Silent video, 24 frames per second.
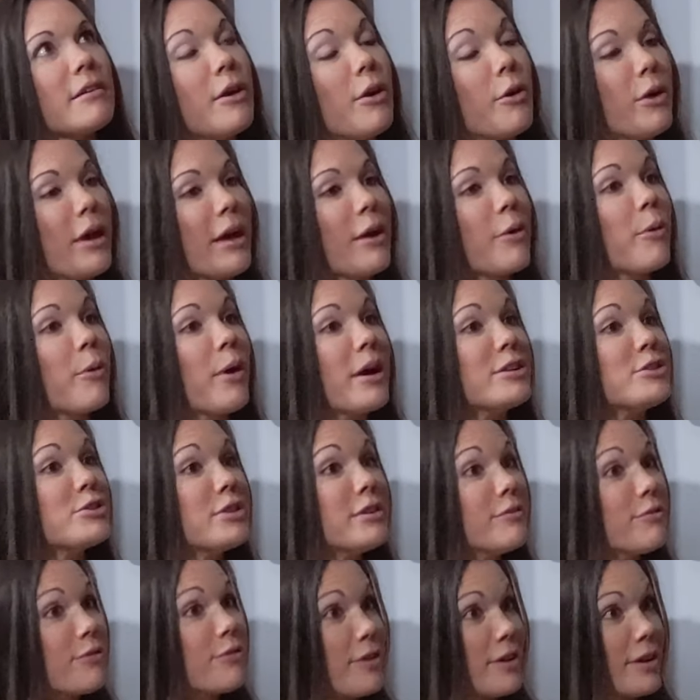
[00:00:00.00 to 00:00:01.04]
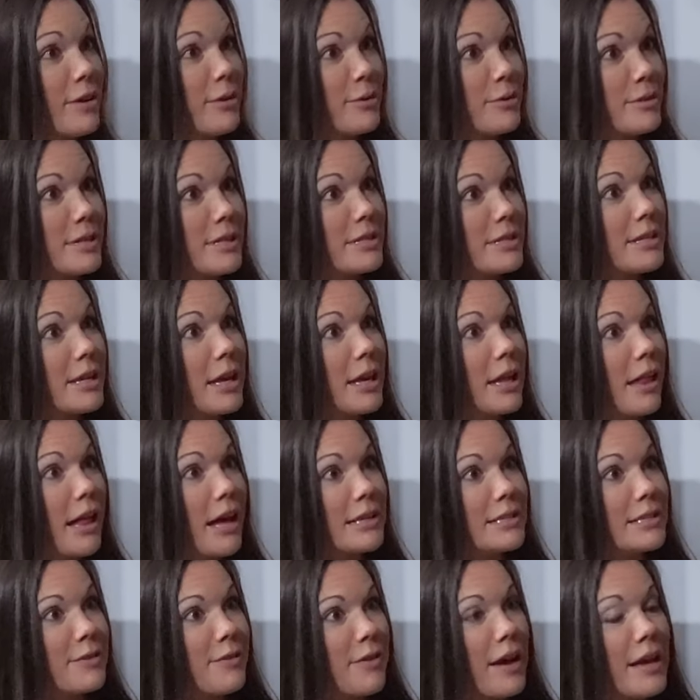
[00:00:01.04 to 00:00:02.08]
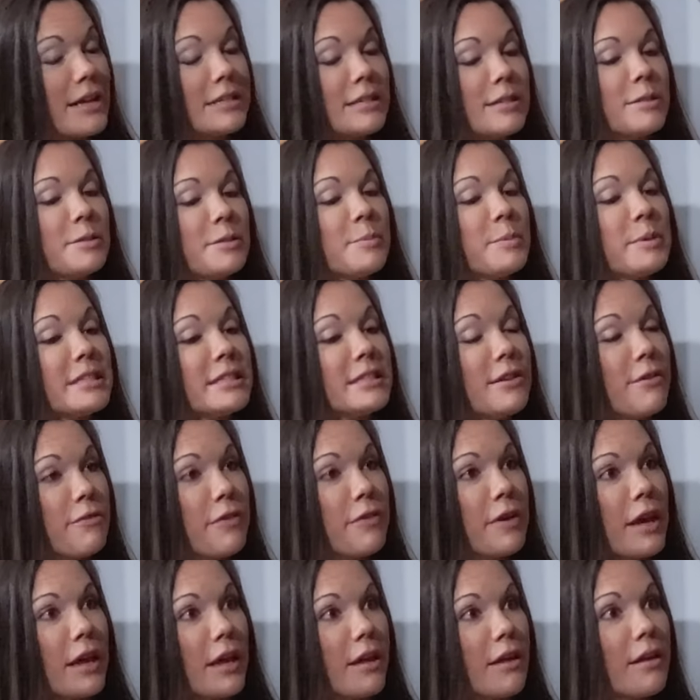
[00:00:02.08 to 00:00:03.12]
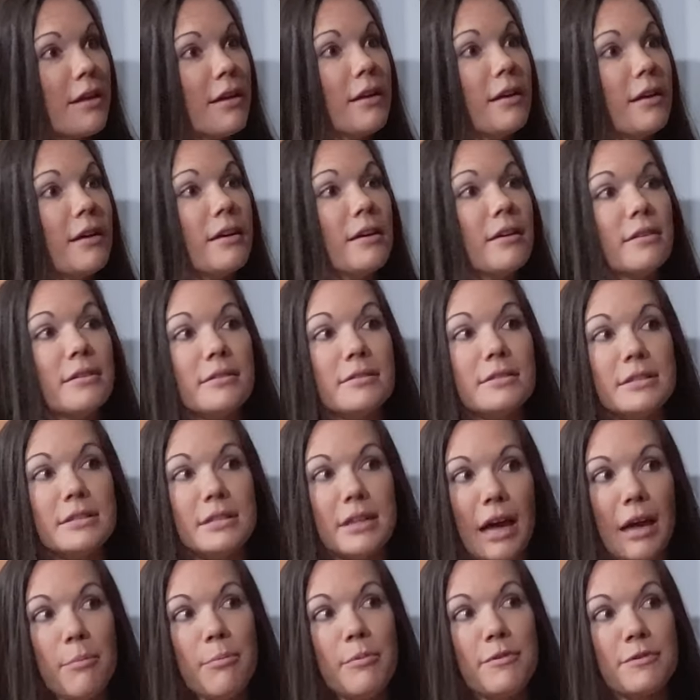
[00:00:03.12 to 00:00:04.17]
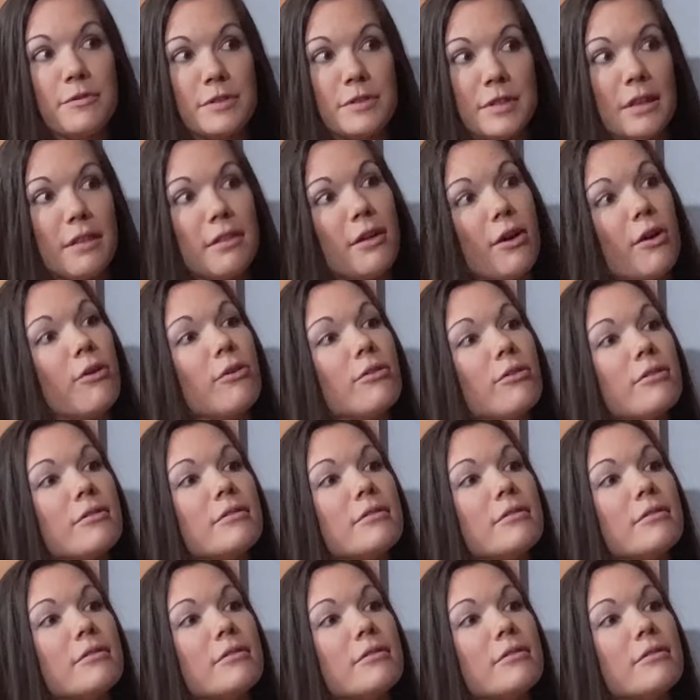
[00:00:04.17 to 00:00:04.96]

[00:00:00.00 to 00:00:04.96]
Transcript: Okay, question for you. Does it classify as a specific type of tea, though?